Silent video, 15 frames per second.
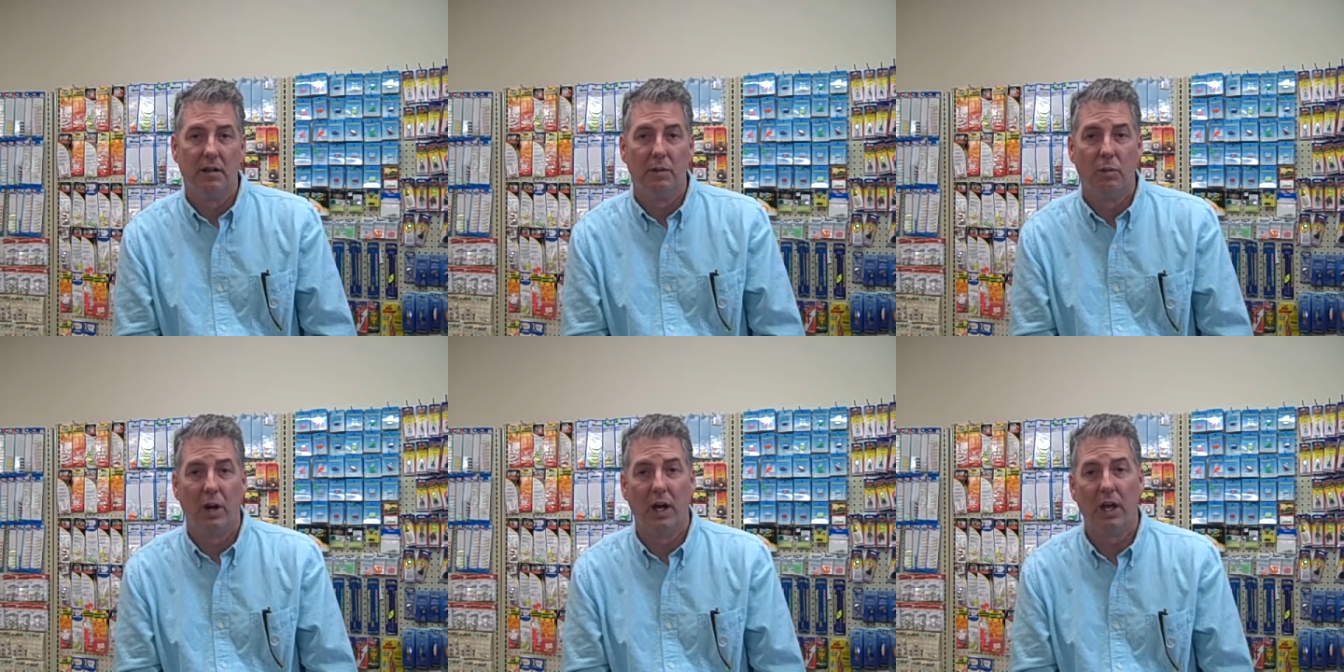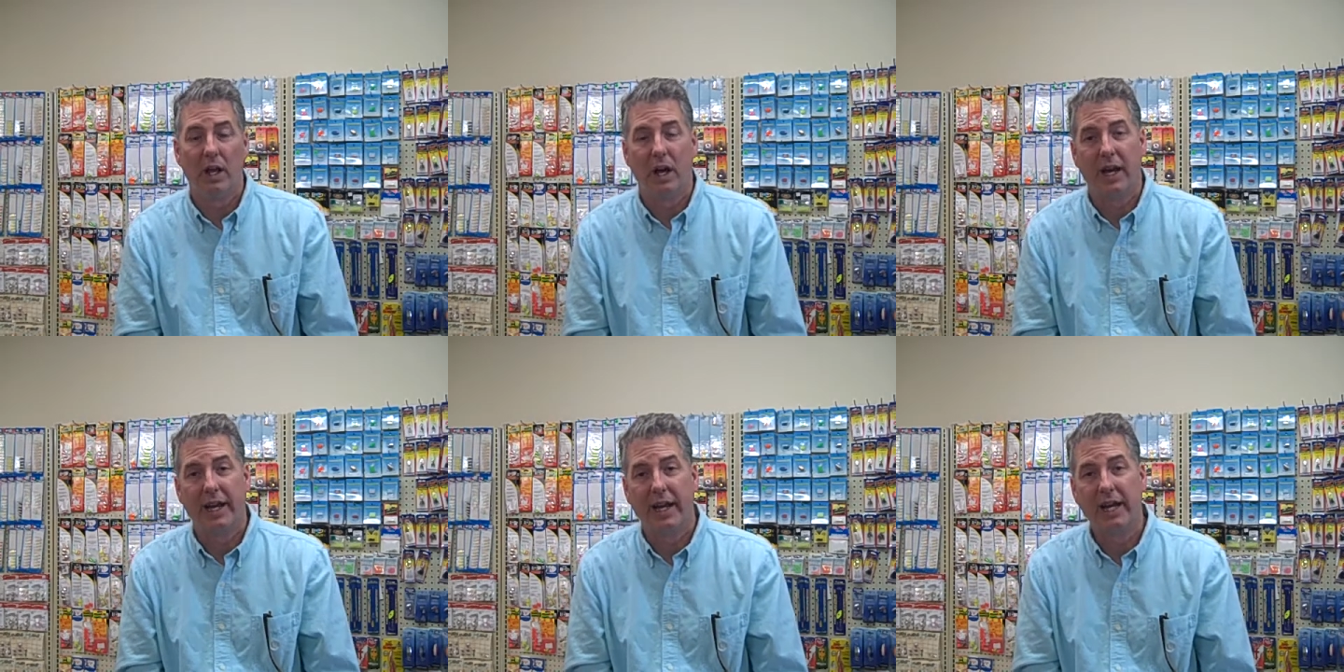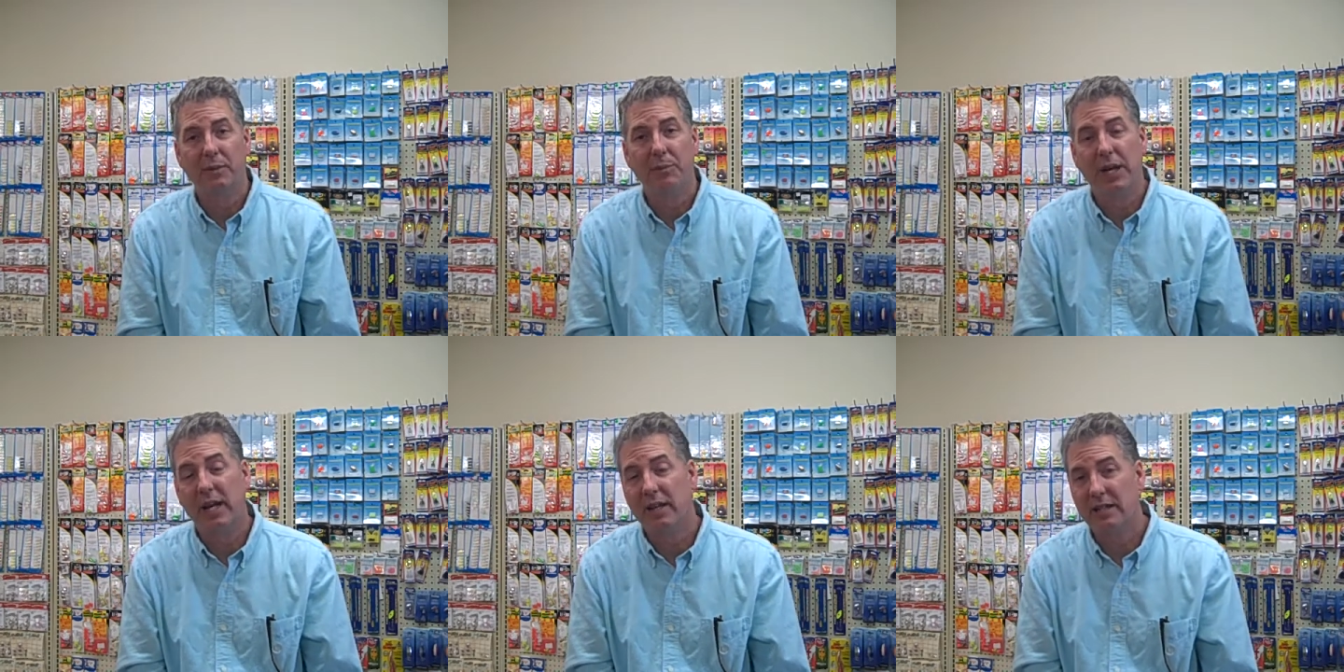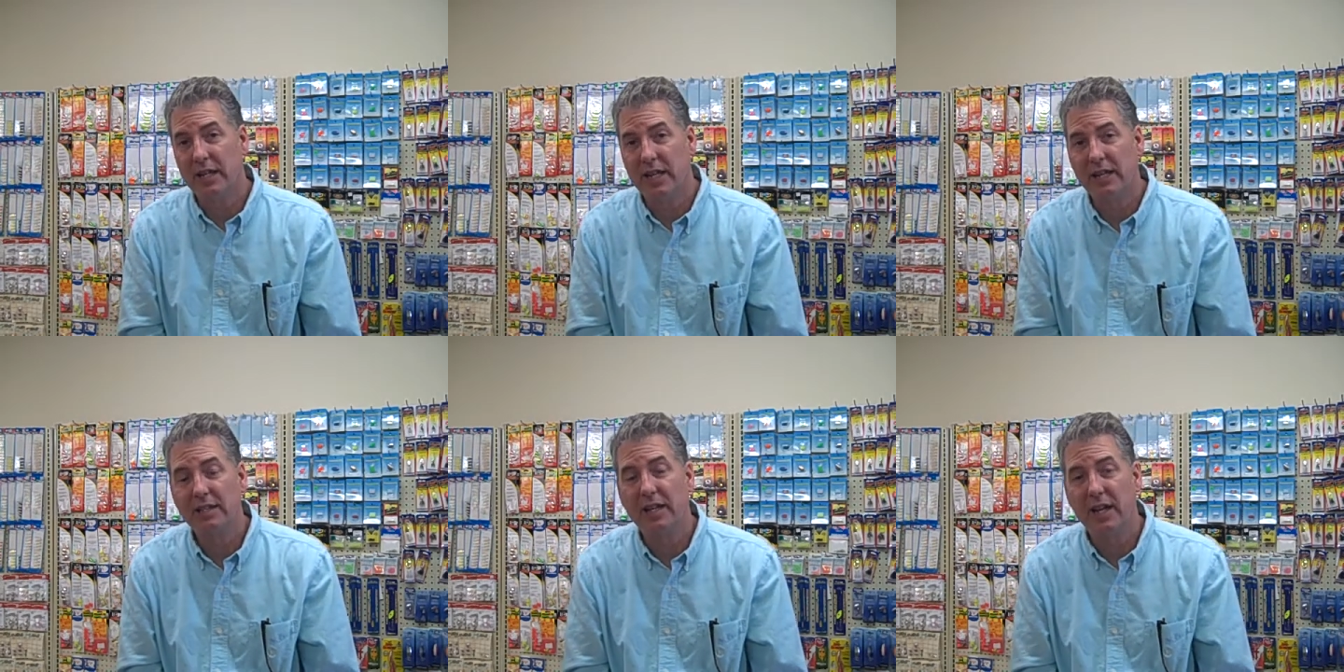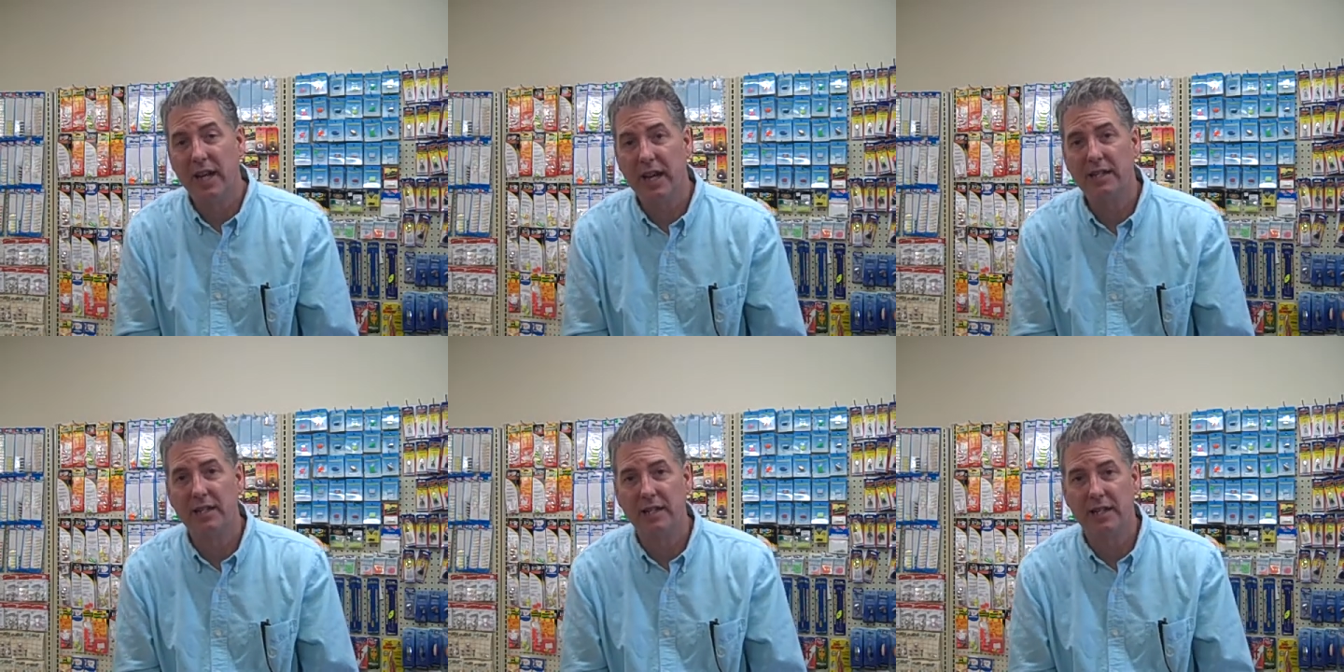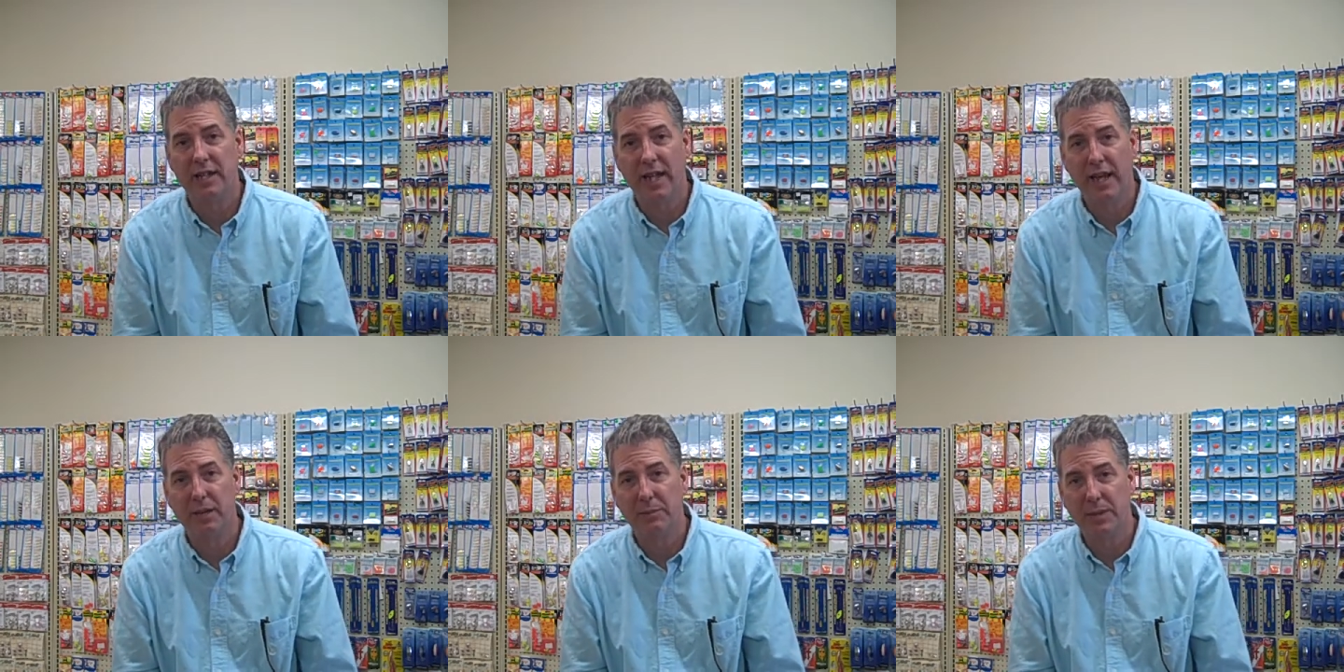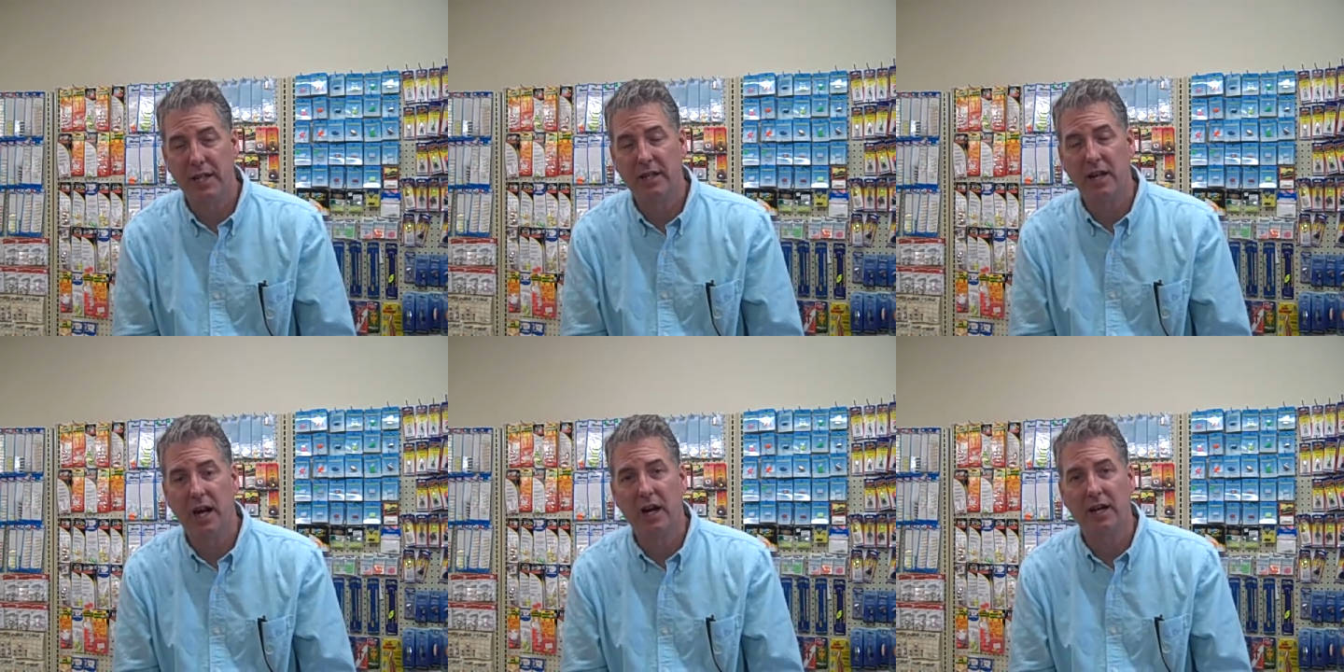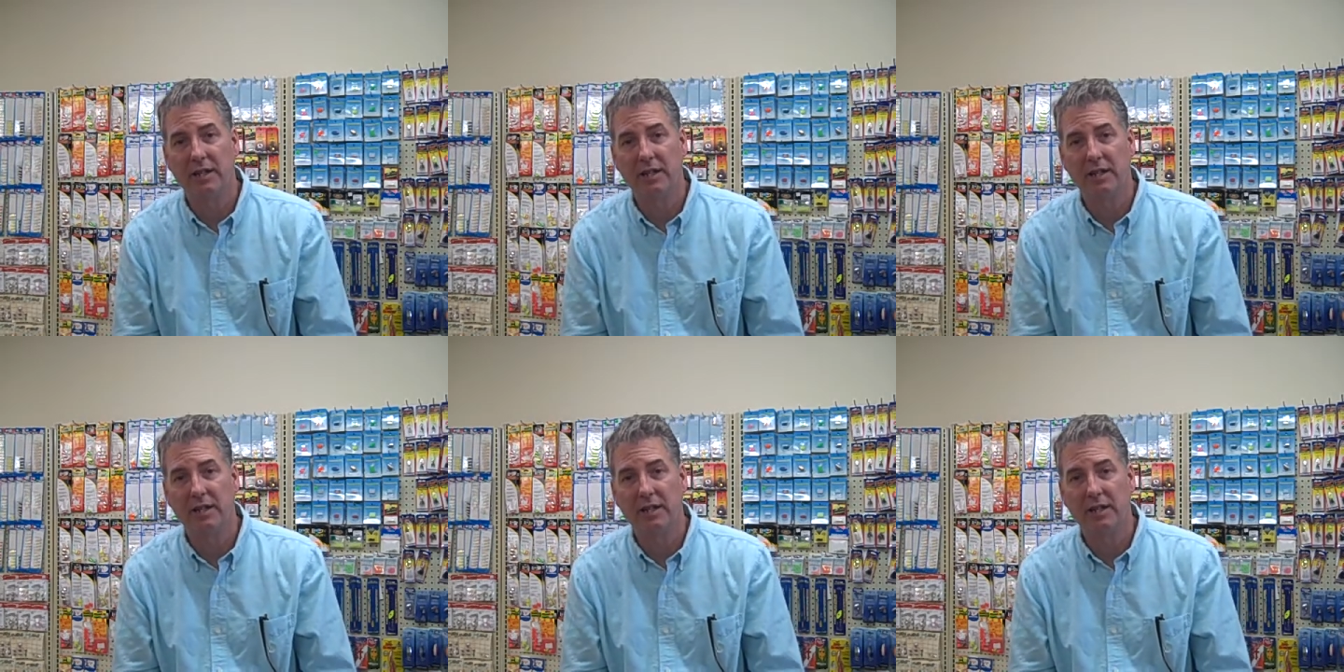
Well, again, because it is connected to Lake Minnetonka,